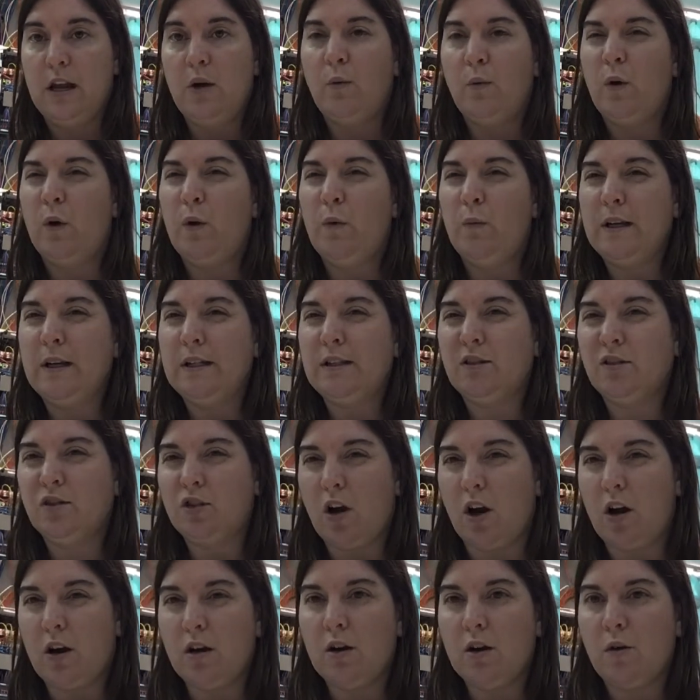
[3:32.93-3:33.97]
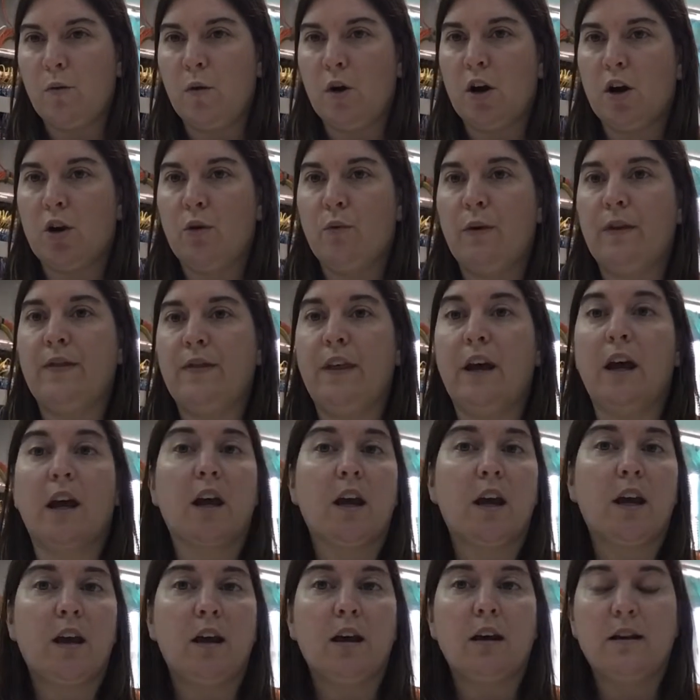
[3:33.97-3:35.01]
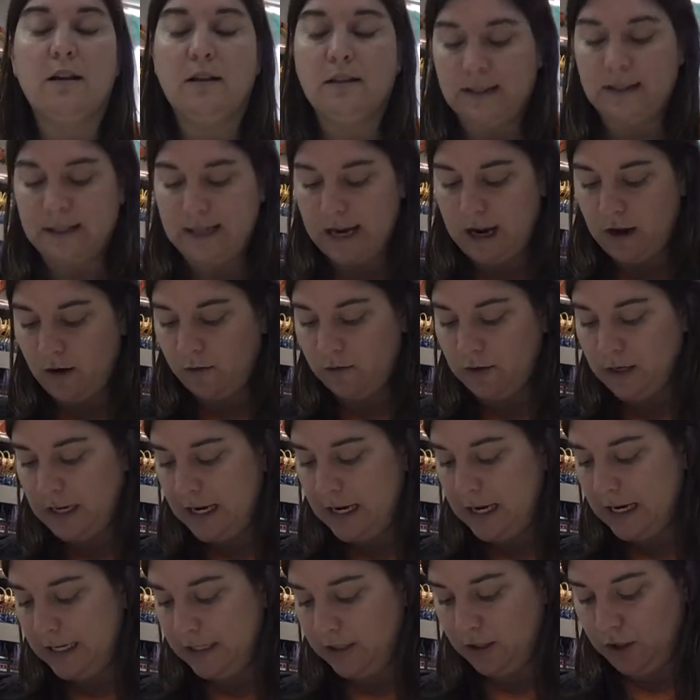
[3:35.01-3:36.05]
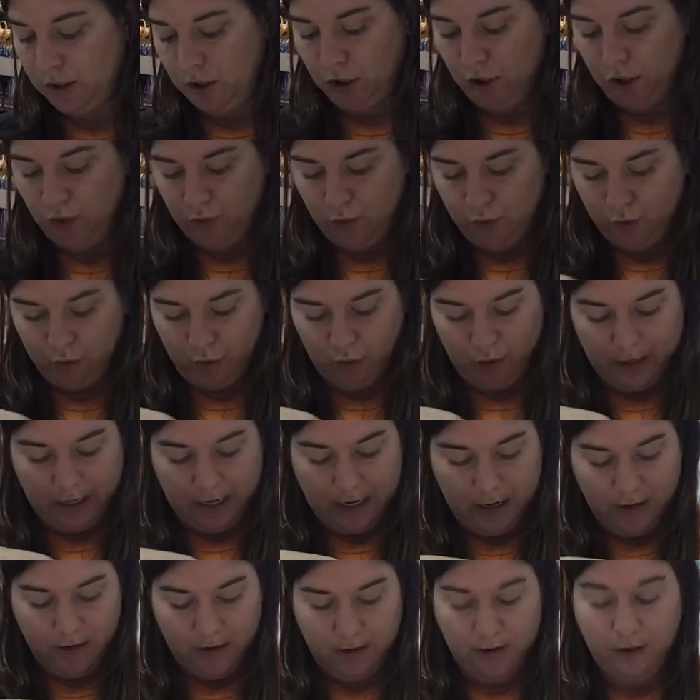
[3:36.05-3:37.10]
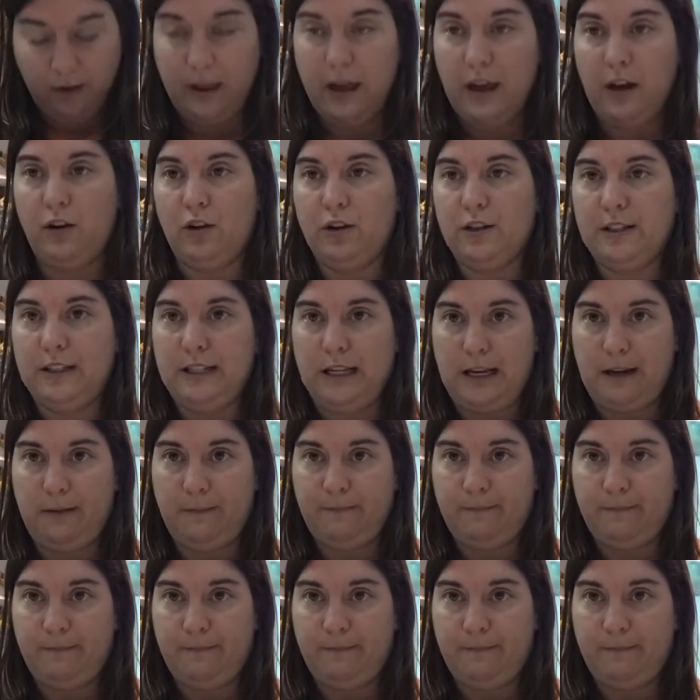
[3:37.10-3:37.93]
When we start a word with the k sound, it's usually the letter C.